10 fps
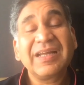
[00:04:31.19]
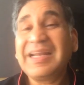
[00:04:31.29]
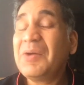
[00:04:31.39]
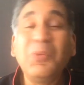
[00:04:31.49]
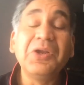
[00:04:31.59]
And
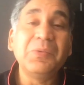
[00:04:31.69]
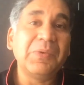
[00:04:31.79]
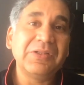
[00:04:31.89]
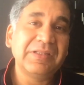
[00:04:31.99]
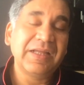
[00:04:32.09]
I wouldn't
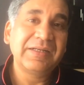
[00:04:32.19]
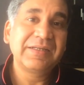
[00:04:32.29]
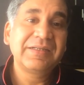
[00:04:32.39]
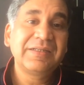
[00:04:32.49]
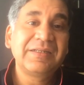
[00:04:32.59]
want that.
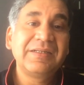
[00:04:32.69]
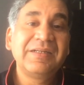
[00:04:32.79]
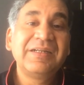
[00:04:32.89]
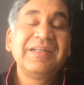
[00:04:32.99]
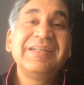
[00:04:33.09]

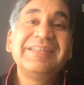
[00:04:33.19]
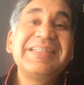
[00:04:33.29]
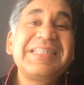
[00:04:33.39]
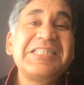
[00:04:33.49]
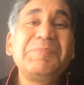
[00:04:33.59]

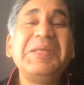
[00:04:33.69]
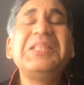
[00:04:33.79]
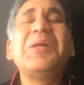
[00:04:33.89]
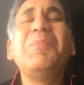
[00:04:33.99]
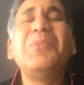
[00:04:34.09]
This has
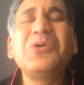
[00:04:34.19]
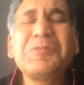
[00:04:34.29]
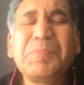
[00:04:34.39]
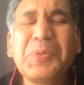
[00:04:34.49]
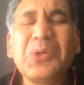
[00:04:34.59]
been the
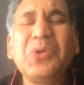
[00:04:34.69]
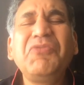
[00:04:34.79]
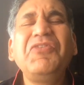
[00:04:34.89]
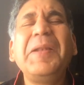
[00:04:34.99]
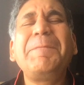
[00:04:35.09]
most
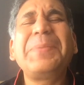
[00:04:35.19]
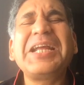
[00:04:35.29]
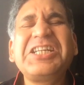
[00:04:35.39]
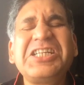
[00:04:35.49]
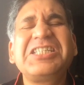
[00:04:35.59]
beautiful,
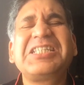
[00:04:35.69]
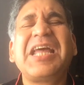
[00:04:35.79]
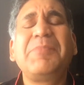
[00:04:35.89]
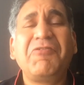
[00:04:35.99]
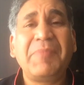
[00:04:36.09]
precious
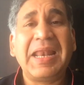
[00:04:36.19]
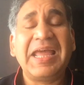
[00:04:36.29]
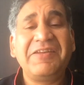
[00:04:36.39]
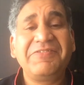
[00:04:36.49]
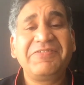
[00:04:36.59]
time of my
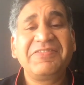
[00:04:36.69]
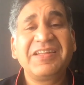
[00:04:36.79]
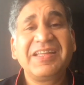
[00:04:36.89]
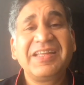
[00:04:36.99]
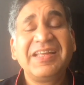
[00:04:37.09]
life.
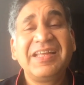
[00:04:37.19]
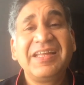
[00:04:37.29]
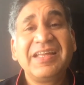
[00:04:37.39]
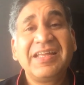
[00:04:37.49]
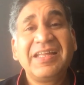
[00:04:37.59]

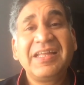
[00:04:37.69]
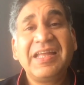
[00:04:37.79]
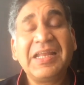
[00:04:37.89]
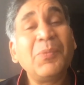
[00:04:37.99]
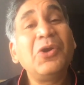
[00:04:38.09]

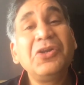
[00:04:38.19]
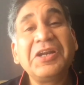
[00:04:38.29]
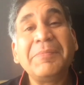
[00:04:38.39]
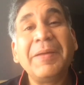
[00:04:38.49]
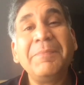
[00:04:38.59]
And I want to
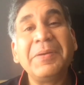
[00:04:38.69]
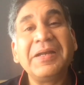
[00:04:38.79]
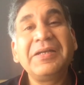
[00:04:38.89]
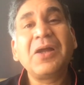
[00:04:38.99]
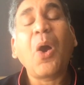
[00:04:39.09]
remember
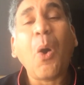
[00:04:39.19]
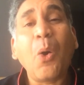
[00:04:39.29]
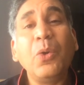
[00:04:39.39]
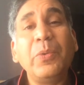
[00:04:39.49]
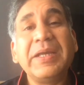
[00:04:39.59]
it
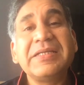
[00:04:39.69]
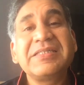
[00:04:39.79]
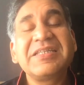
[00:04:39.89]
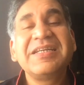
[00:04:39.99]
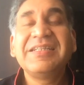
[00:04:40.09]

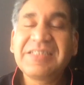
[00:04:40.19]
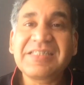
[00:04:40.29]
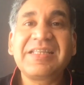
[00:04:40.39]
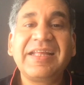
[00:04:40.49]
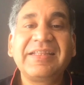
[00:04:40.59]
always
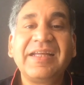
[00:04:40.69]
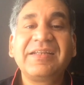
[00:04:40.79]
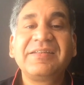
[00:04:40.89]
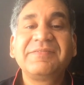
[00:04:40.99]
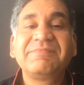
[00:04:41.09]
just like that."